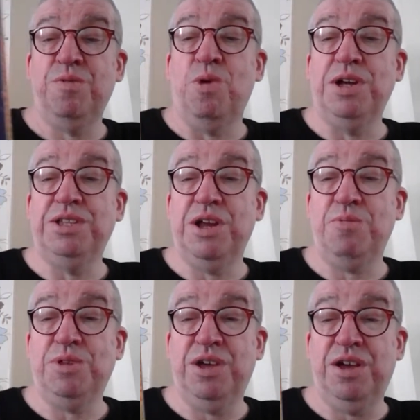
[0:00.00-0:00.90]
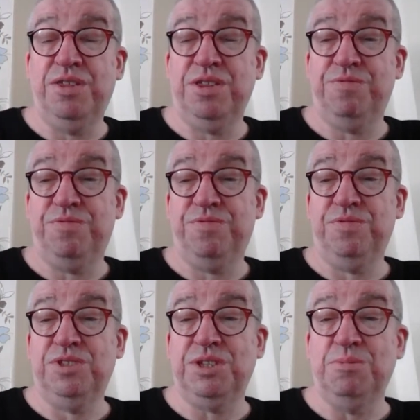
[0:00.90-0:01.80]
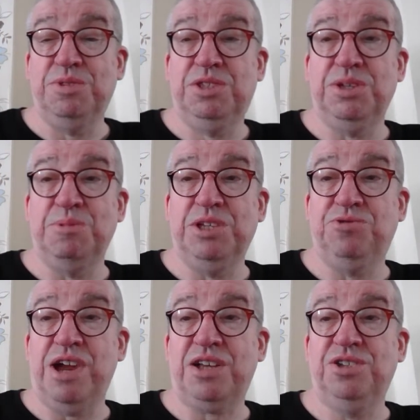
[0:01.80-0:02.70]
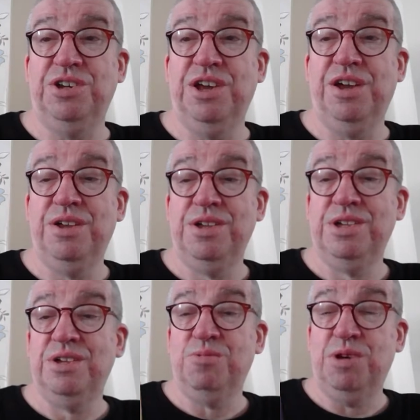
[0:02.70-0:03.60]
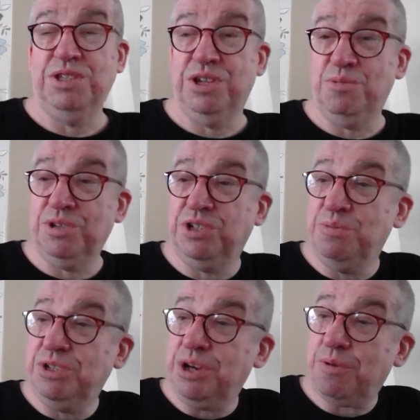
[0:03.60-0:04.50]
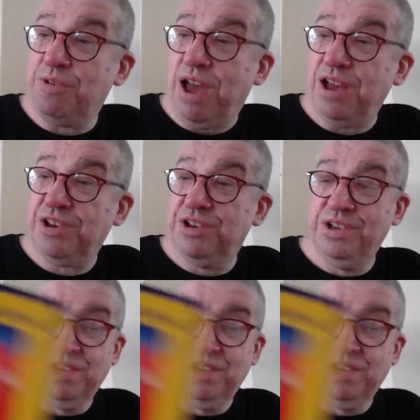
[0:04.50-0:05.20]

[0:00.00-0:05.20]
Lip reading: winding up with a 17 tracks on you, winding up with Jumping Jack Flash.